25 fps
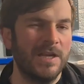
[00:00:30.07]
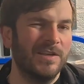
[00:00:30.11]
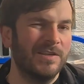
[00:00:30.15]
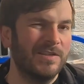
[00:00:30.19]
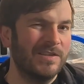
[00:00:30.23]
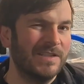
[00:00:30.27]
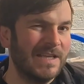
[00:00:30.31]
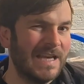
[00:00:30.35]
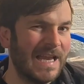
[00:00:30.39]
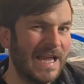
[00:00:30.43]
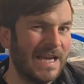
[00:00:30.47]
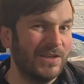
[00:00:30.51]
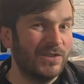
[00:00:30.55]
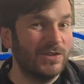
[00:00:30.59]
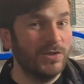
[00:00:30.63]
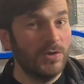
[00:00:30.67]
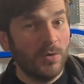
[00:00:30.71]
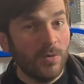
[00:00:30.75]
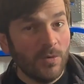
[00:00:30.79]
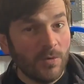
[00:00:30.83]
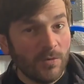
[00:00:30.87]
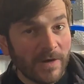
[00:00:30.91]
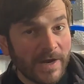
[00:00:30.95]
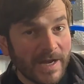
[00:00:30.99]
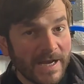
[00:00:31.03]
slash
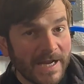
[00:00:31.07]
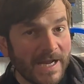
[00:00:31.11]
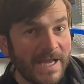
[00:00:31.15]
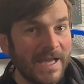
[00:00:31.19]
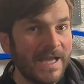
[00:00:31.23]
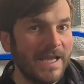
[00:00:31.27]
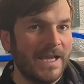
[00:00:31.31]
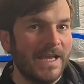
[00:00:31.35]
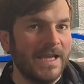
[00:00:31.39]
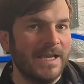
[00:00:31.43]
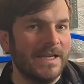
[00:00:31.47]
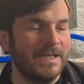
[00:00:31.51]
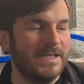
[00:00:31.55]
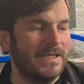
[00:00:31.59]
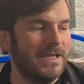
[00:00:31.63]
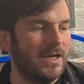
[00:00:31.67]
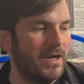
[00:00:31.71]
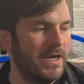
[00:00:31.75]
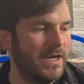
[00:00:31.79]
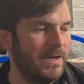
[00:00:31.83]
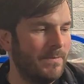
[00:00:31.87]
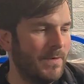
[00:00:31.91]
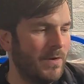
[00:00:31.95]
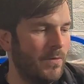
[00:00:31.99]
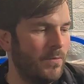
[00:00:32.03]
touring
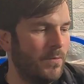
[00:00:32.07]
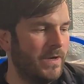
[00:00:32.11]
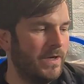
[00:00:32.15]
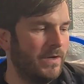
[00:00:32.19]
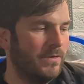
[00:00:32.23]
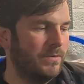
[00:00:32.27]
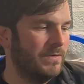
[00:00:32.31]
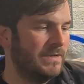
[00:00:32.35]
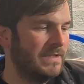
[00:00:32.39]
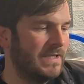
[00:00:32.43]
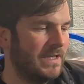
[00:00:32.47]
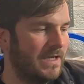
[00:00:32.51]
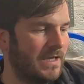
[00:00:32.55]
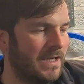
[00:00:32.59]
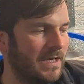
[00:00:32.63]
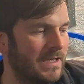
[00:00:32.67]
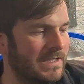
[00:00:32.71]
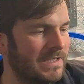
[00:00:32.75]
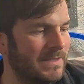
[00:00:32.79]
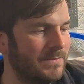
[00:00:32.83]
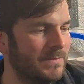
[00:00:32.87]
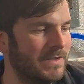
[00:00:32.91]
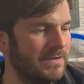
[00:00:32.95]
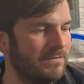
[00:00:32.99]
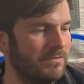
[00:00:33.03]
Dynamo wheels. So the
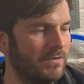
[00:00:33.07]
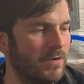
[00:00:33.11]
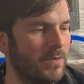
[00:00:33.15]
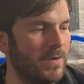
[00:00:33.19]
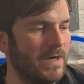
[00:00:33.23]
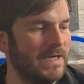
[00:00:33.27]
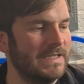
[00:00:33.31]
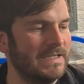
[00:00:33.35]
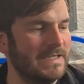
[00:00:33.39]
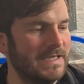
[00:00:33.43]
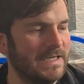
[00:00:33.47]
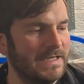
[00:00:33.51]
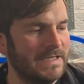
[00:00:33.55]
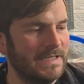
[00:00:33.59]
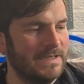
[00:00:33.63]
customers requested